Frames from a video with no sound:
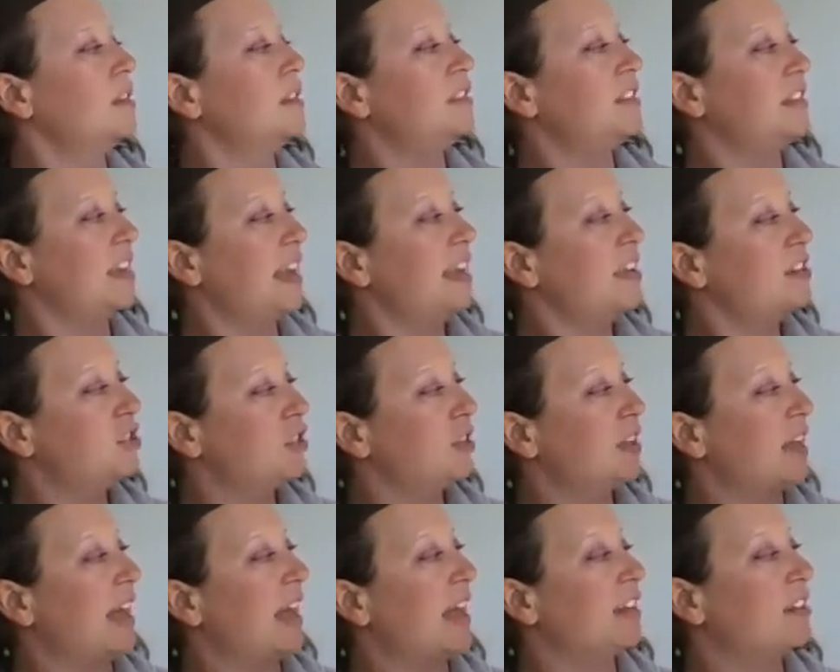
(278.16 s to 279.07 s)
The
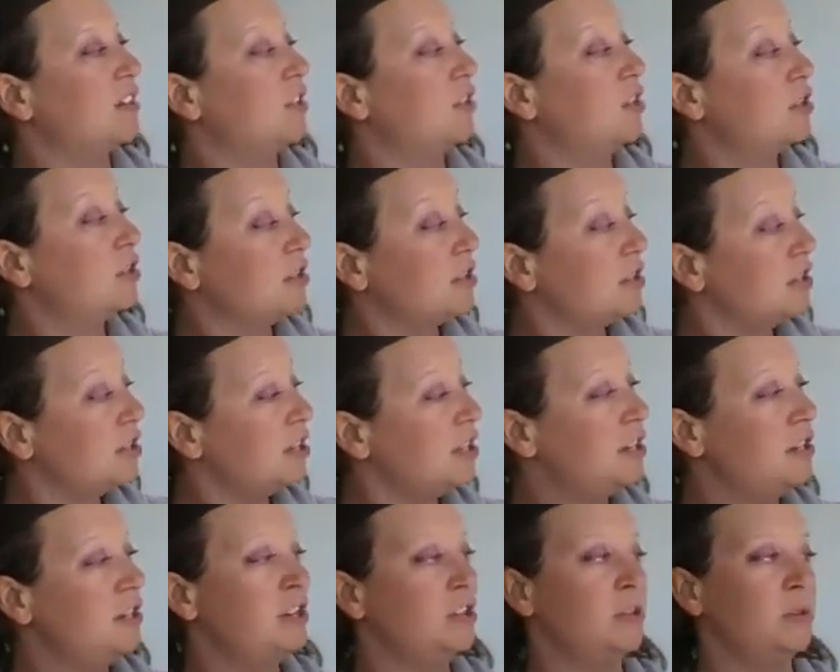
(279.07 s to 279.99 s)
angel had
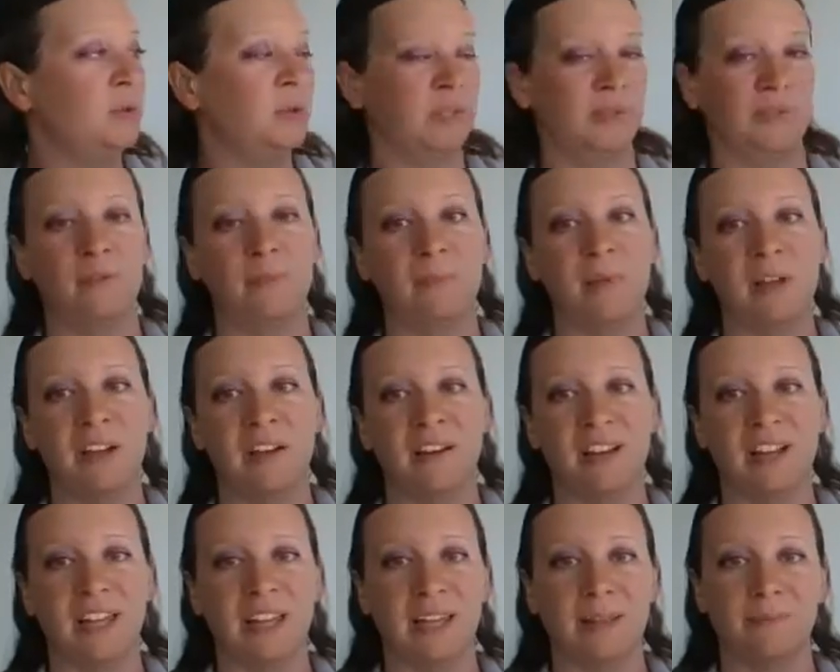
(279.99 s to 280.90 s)
good news for
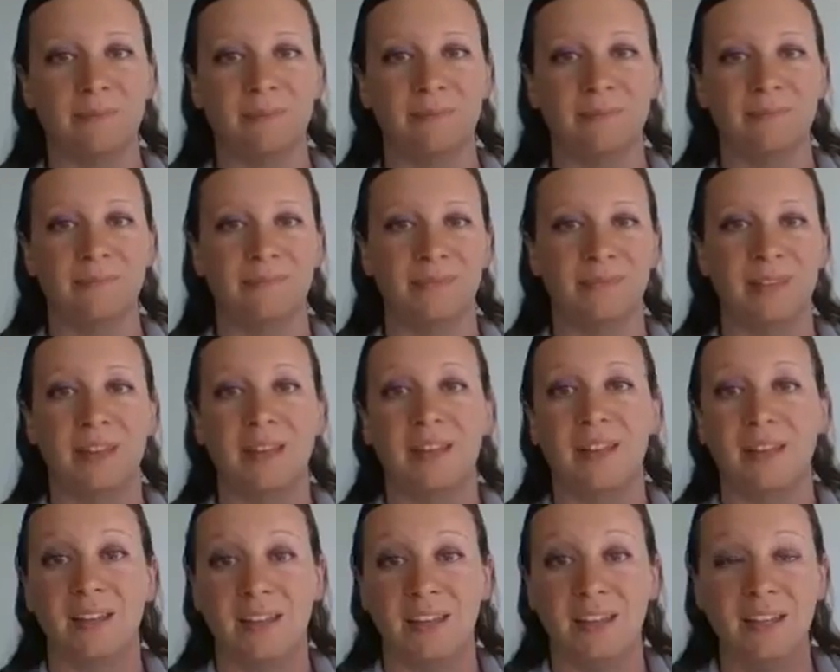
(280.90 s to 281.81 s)
Mary.
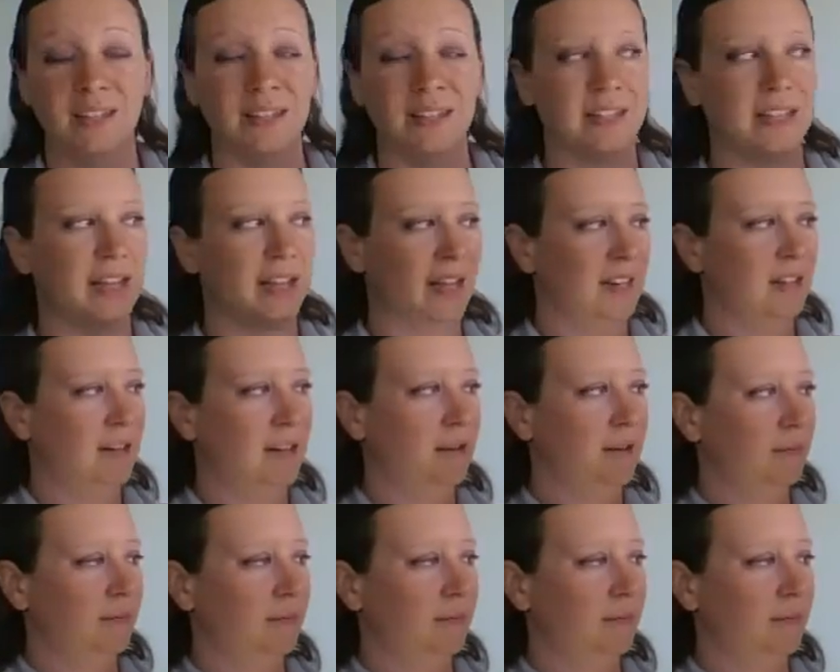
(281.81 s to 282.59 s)
He said,